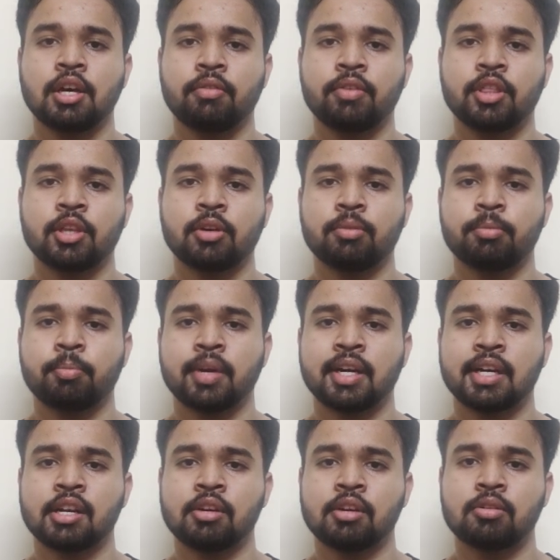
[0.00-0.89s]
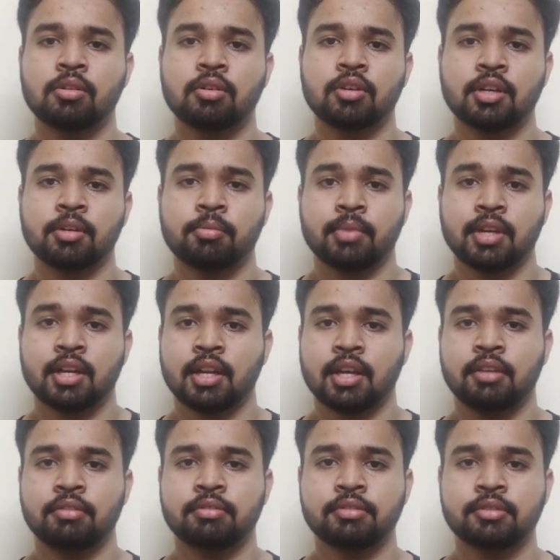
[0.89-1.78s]
without particular goal in my
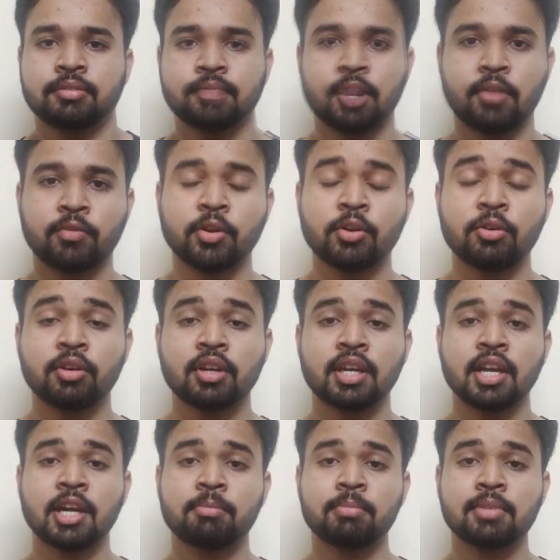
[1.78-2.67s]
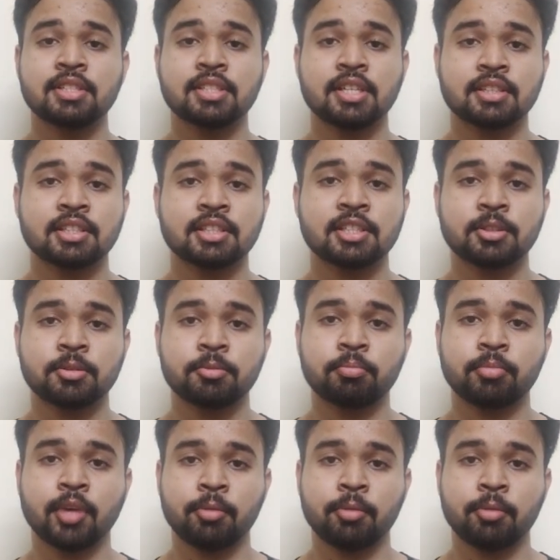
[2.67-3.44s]
life. After looking at my success,